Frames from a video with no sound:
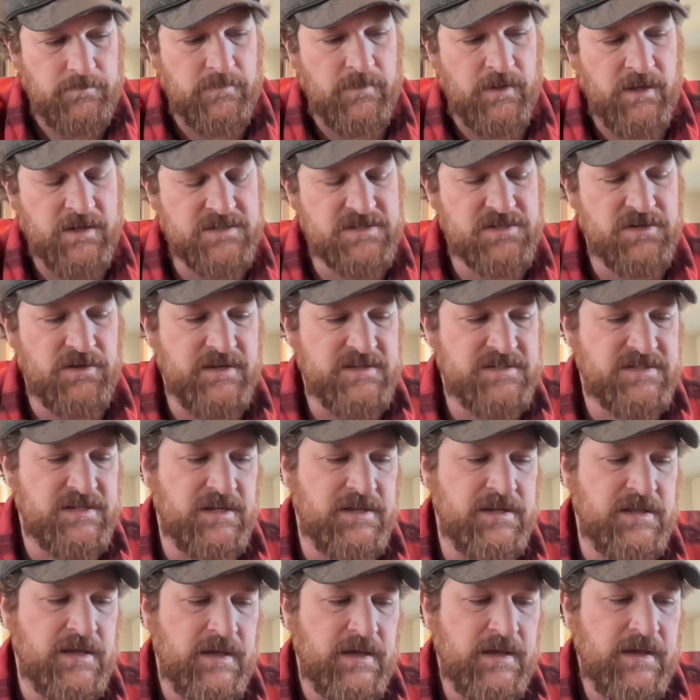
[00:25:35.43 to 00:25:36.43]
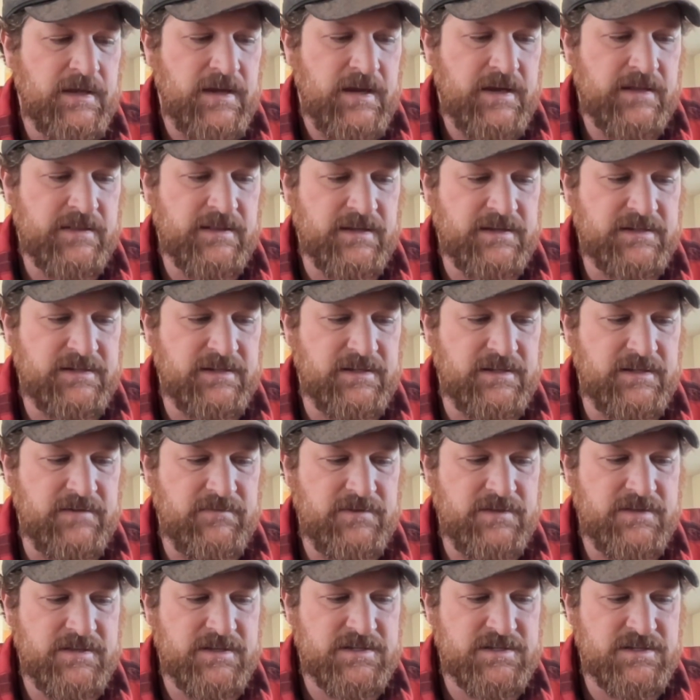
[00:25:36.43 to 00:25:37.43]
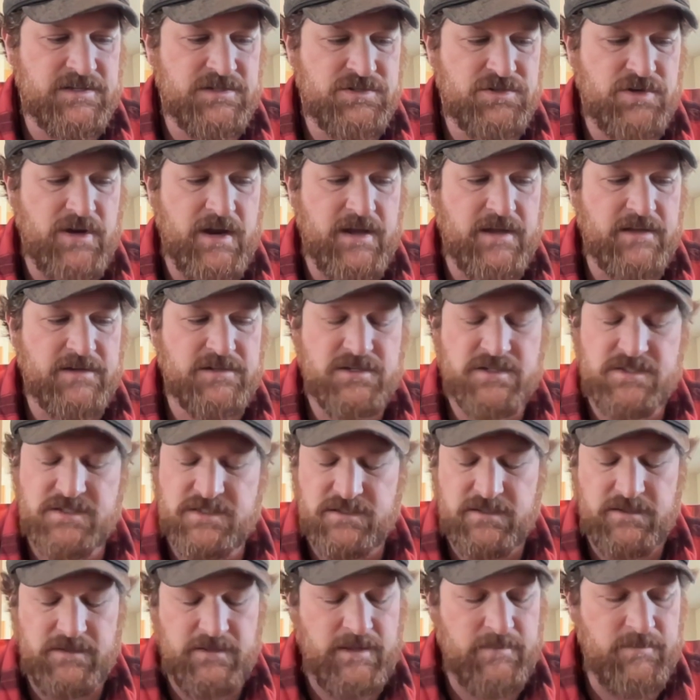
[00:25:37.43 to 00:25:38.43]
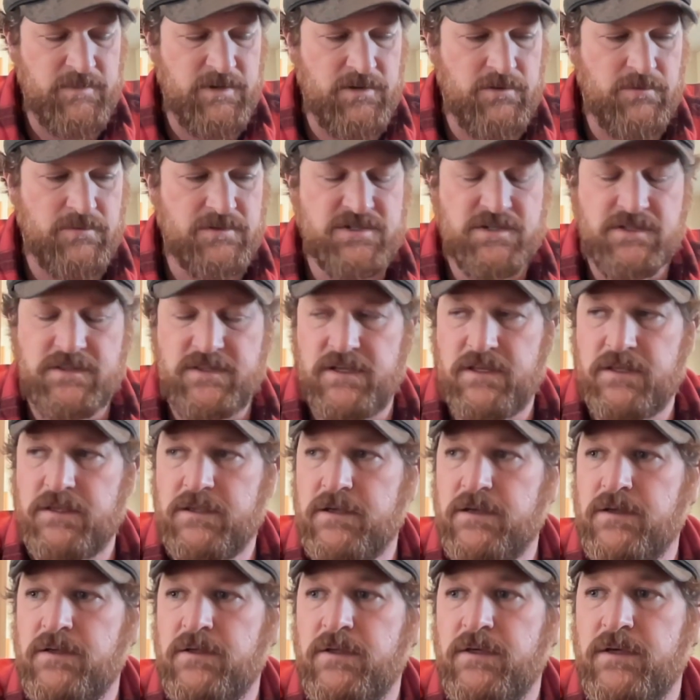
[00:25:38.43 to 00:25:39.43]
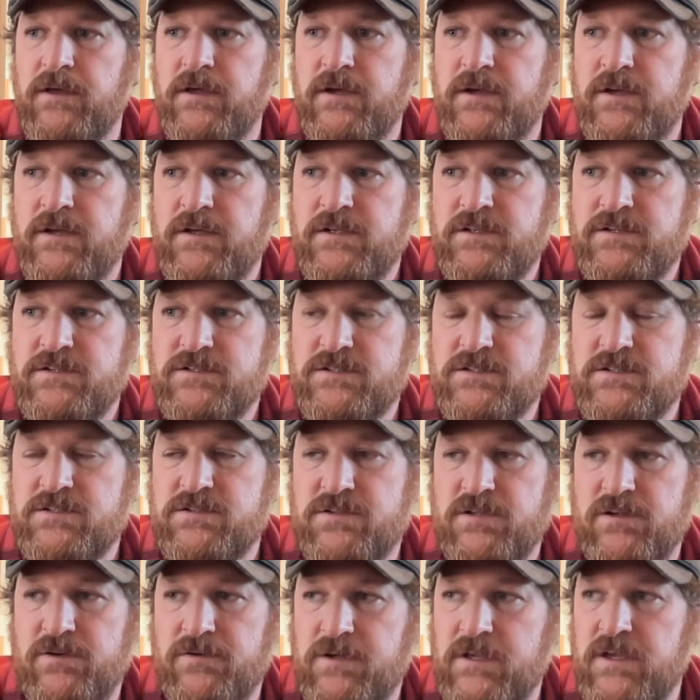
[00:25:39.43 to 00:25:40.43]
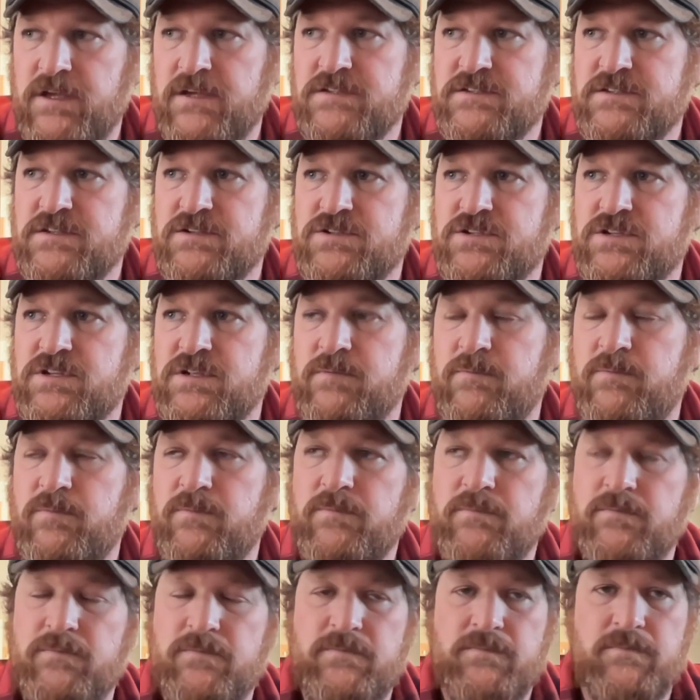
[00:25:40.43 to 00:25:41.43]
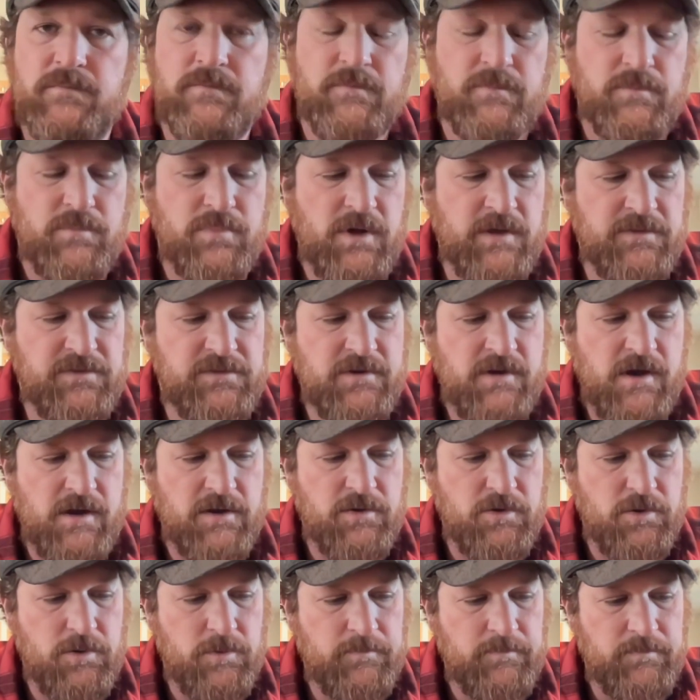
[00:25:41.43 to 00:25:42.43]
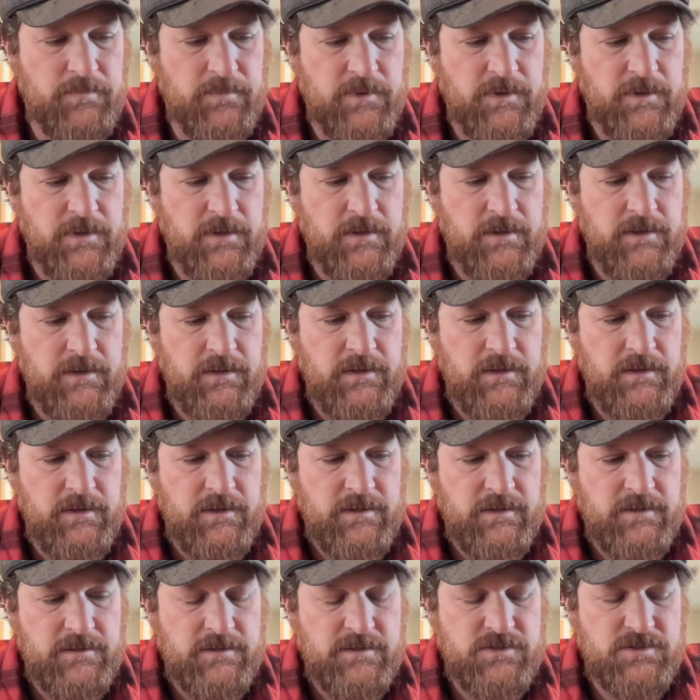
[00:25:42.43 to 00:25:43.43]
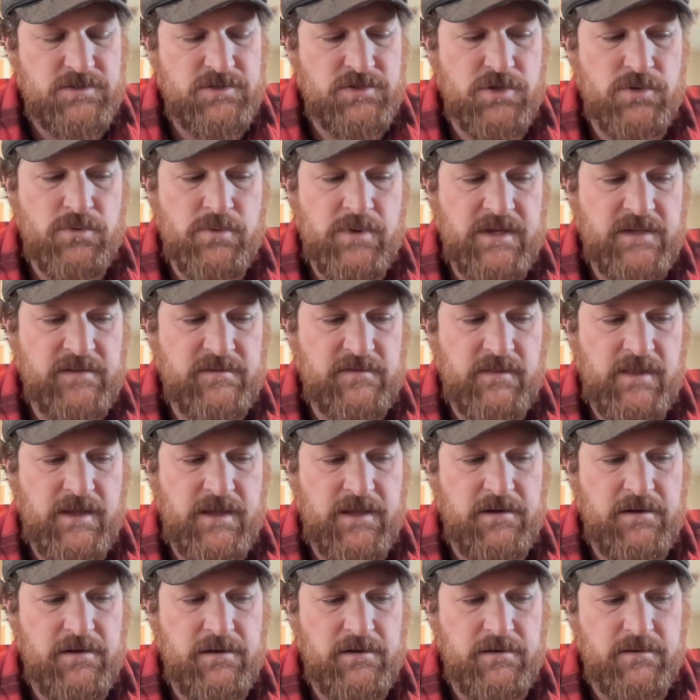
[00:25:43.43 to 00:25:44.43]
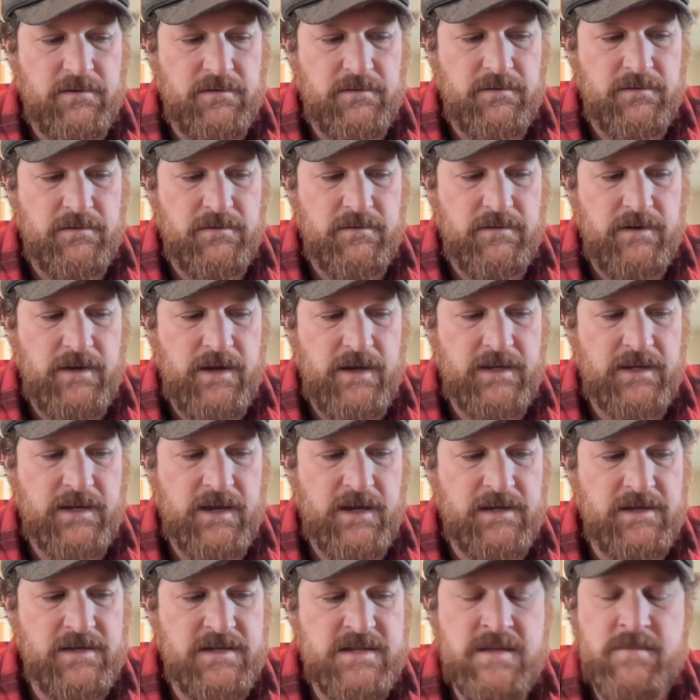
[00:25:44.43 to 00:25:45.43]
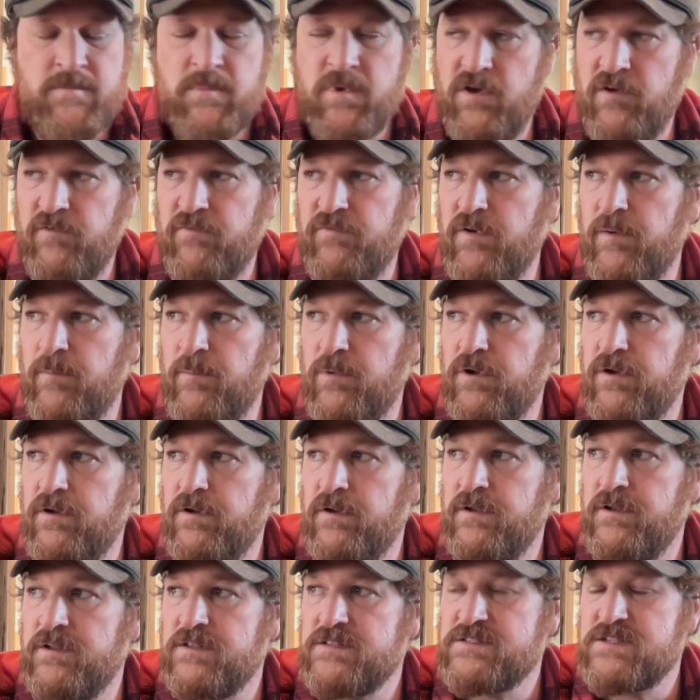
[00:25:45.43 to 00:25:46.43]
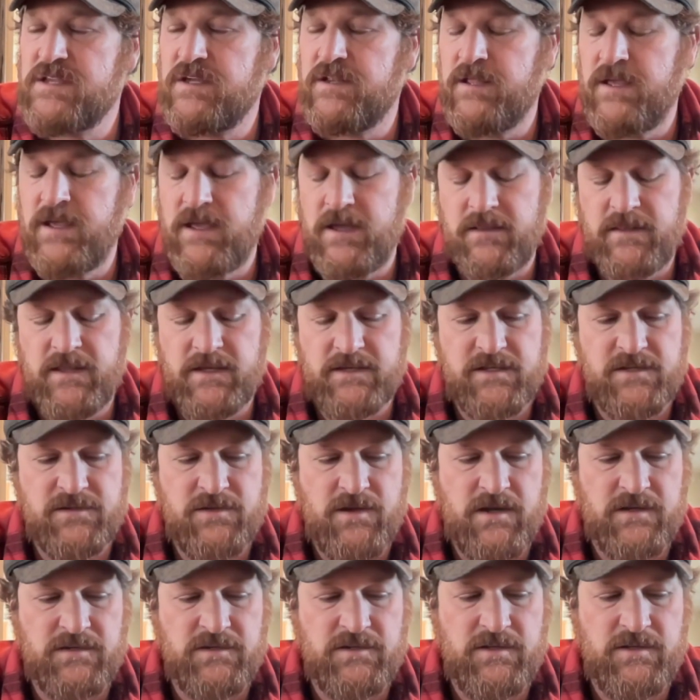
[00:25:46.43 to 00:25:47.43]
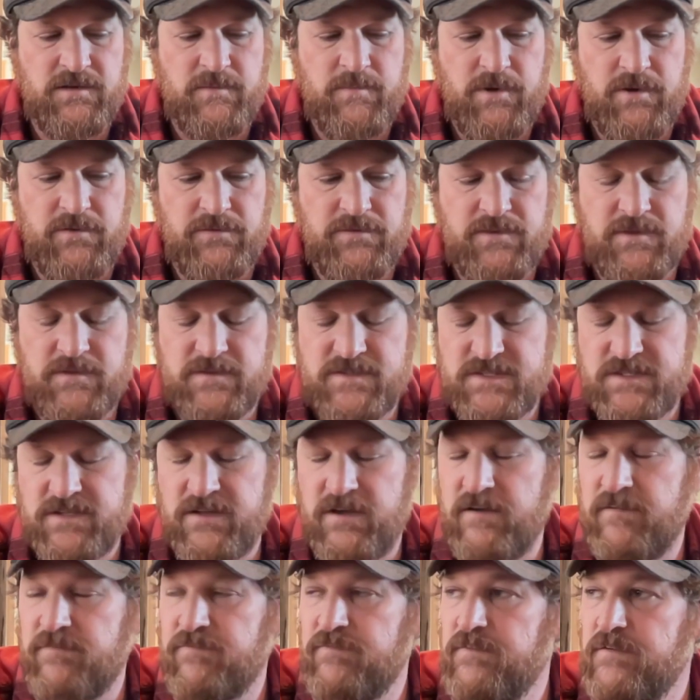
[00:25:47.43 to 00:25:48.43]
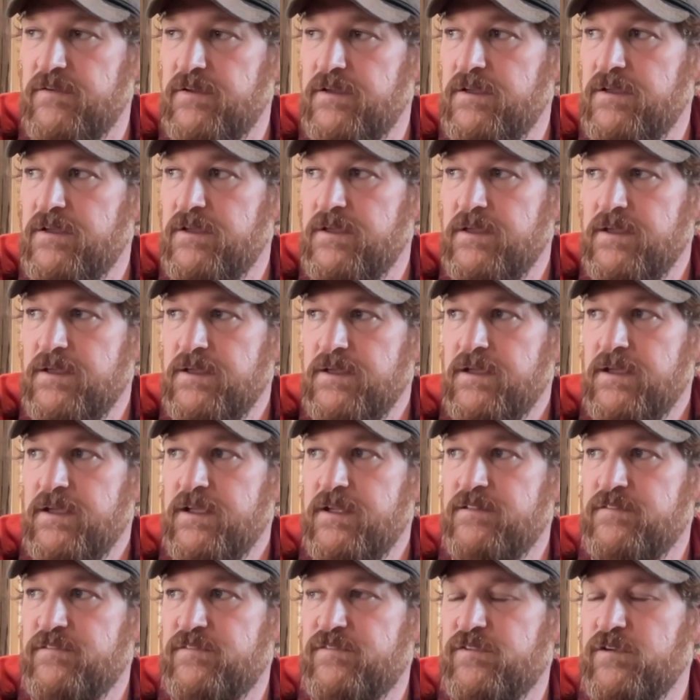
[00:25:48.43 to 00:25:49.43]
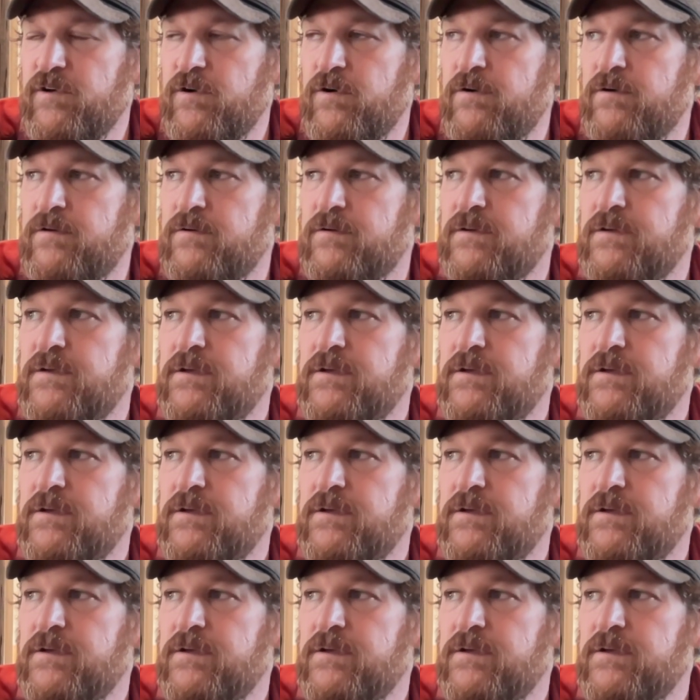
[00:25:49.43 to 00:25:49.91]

And so I said, I'd like to give you this and try it. Just let me know what you think. She says, okay. So she brought the dog home. 2 weeks later, I got an email from her and it said, hey, I'd like to talk to you about this stuff. And so